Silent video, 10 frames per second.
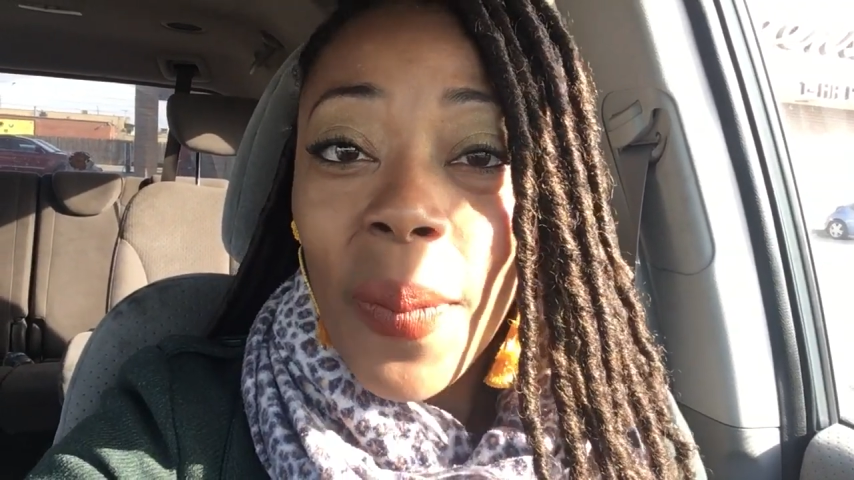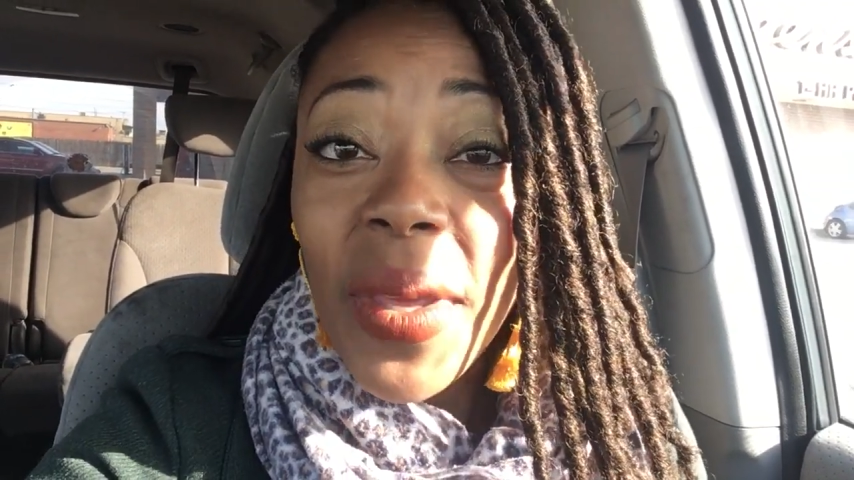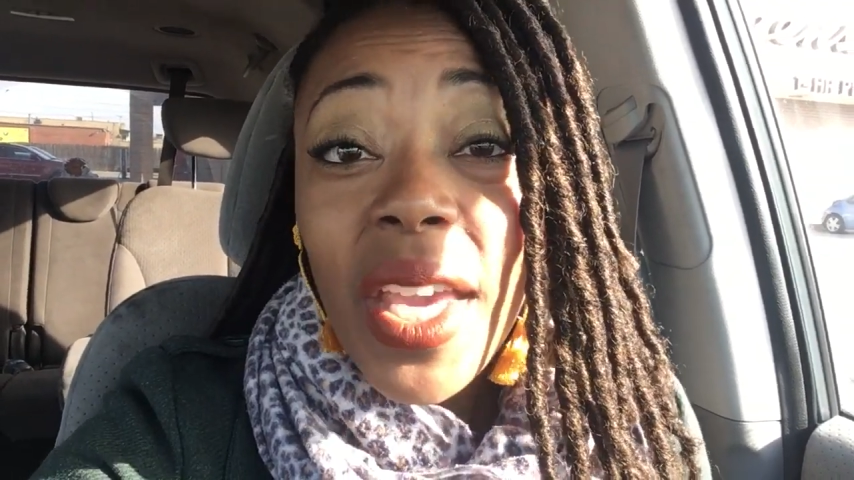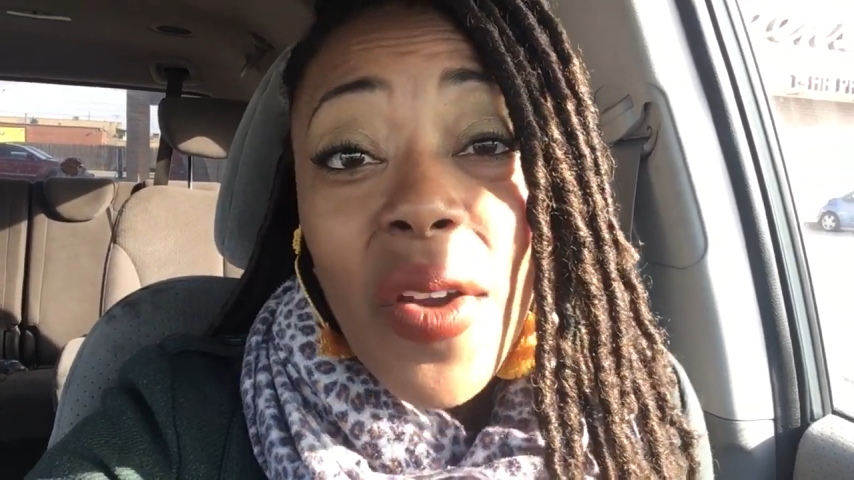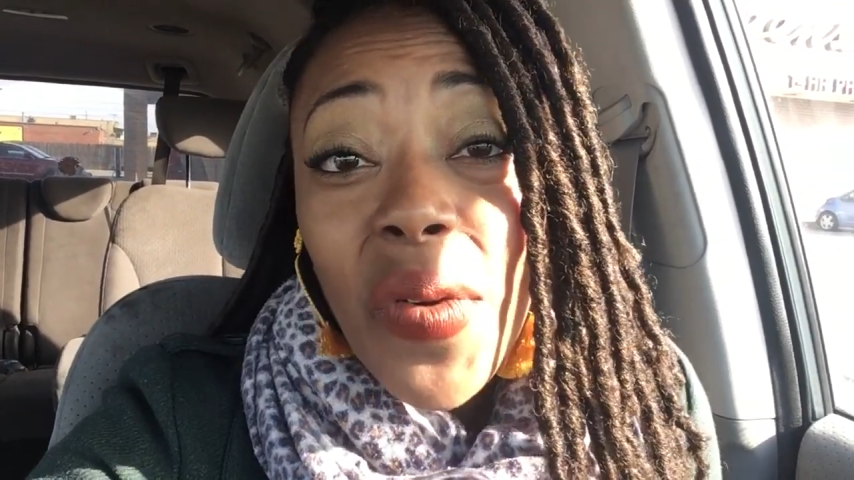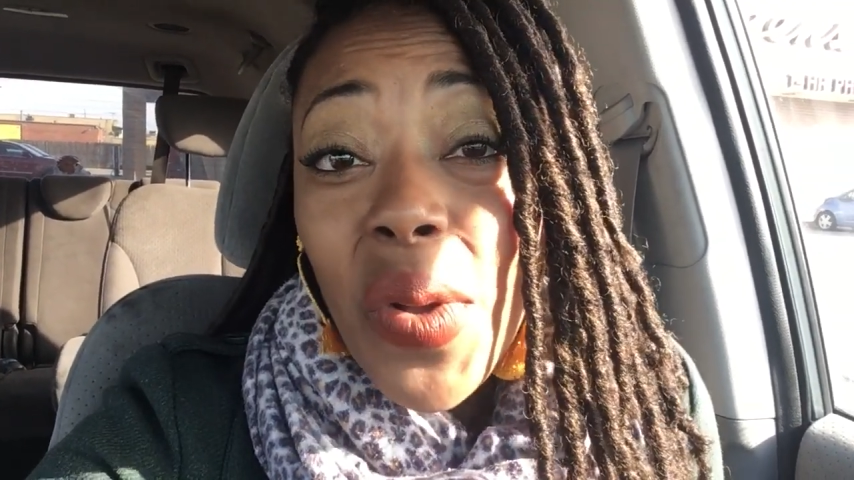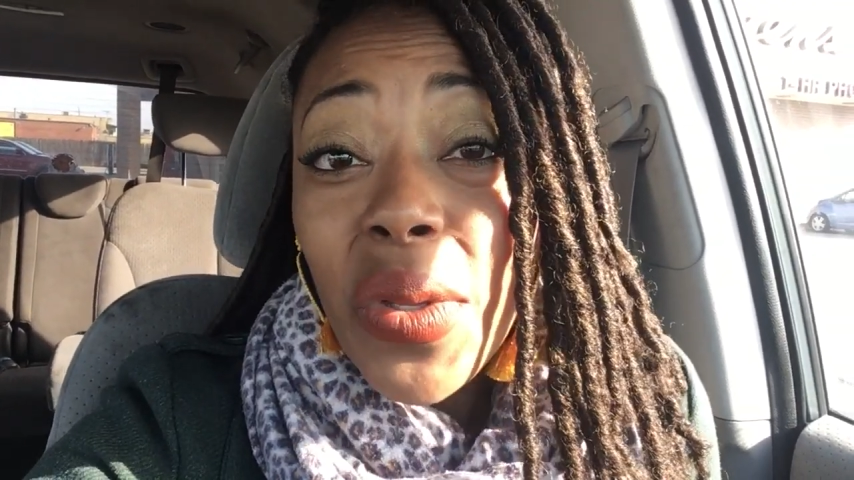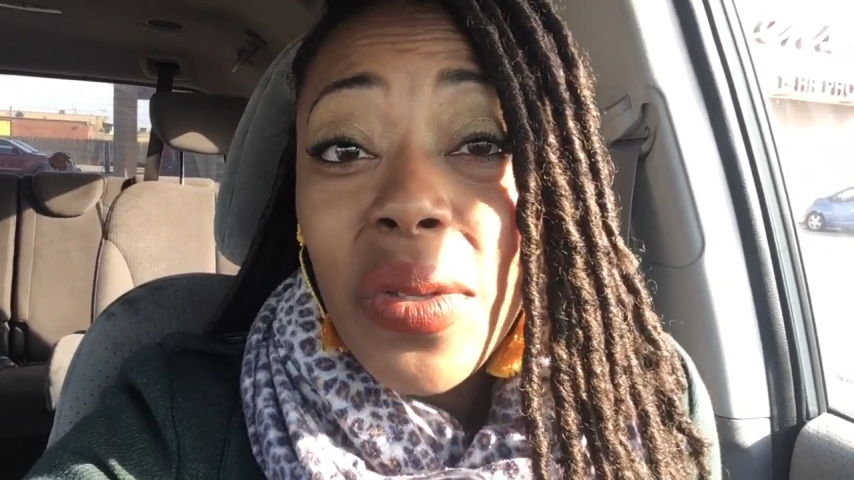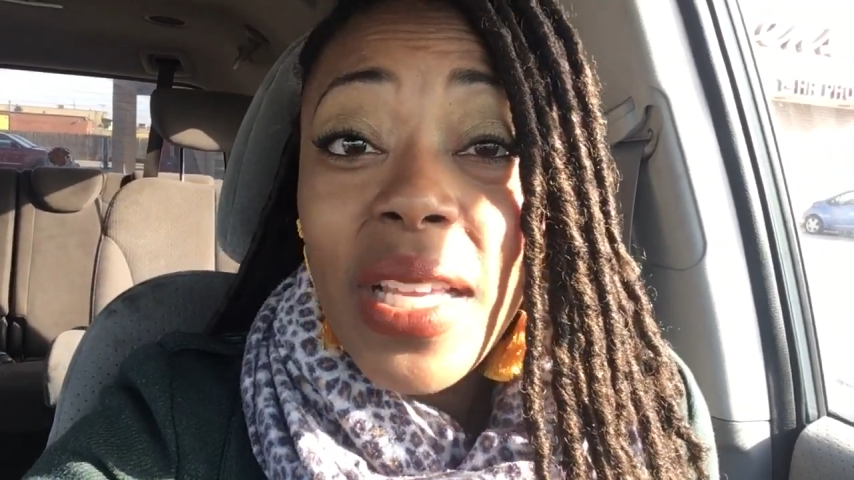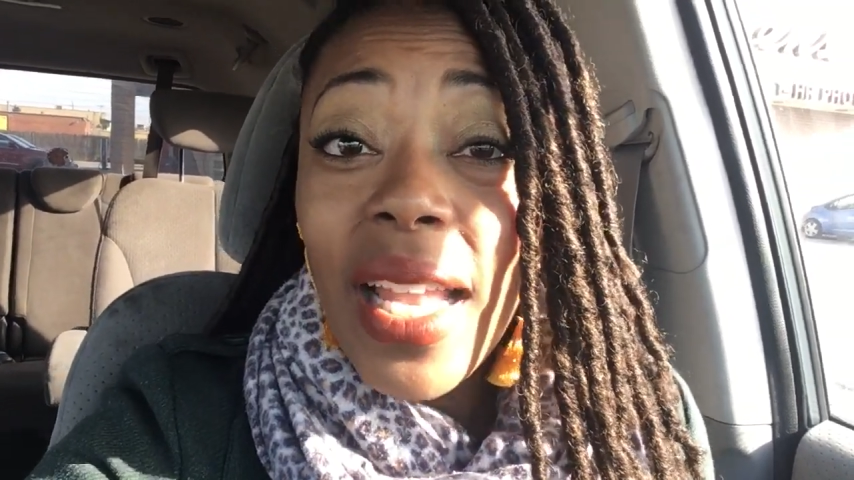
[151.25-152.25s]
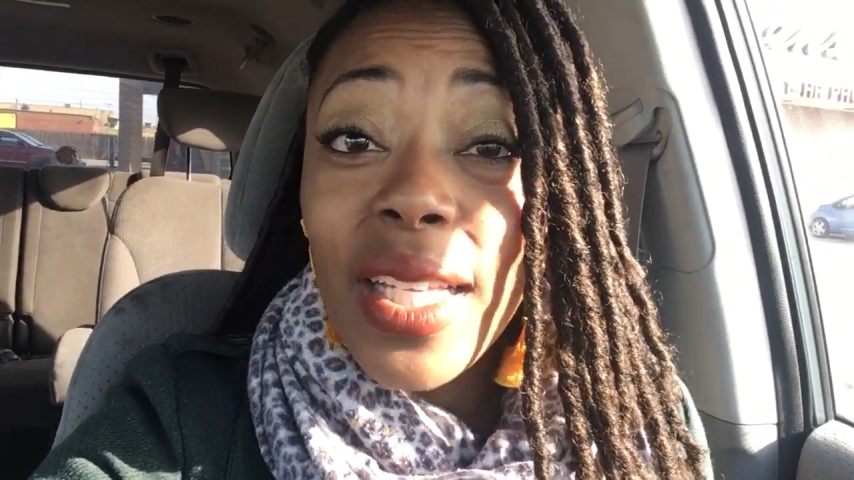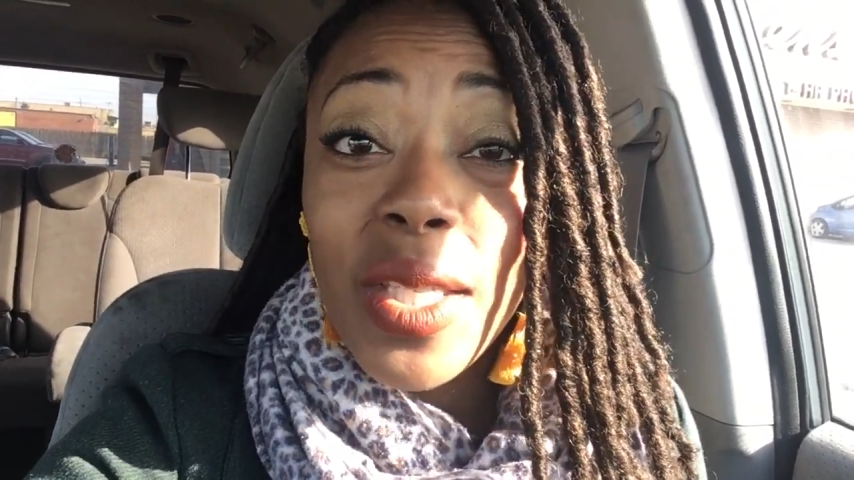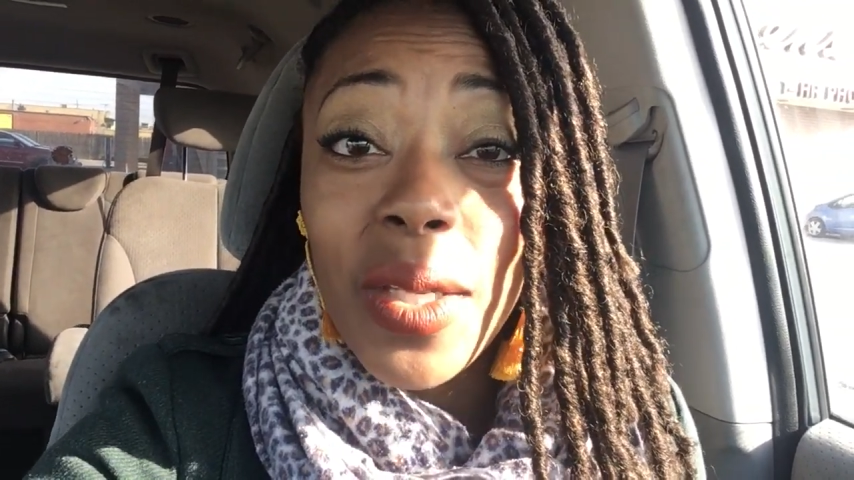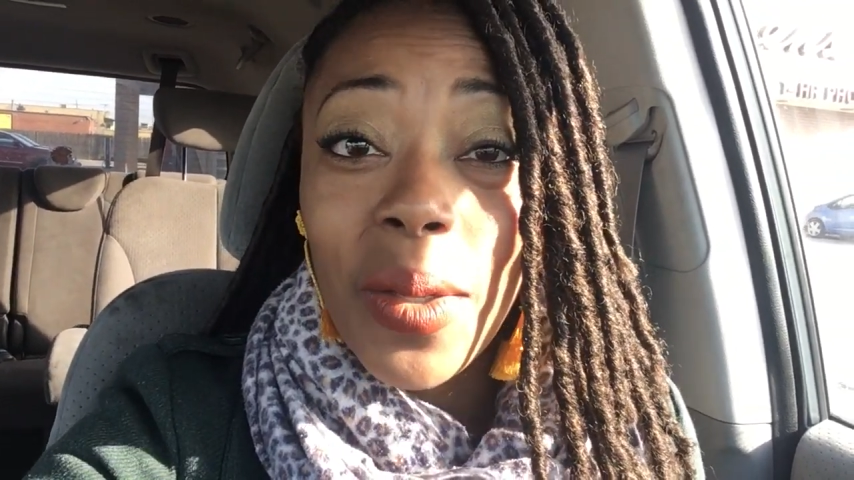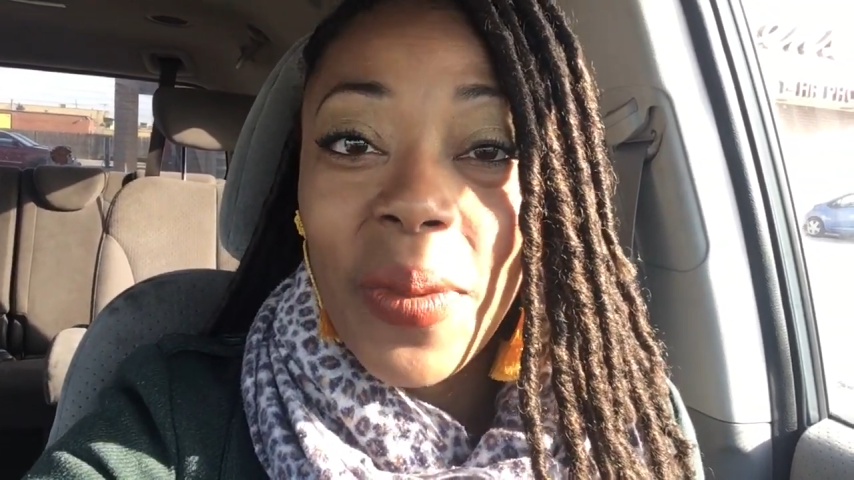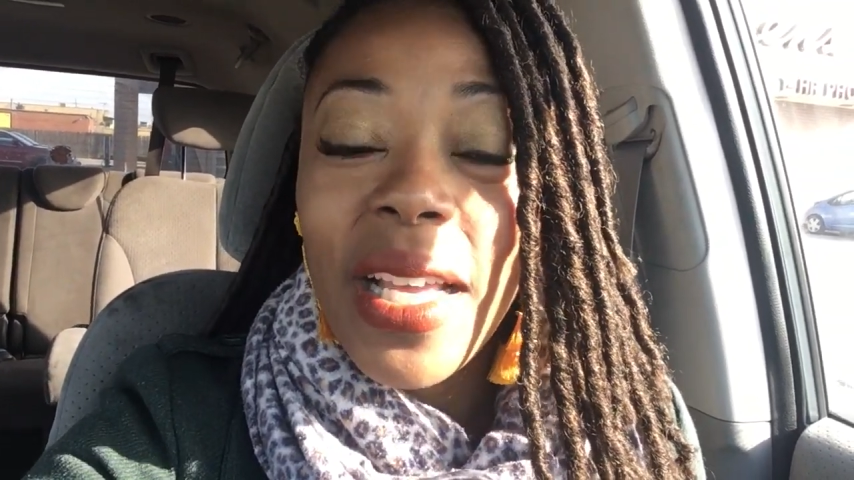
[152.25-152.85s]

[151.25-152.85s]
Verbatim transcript: be careful who you tell it to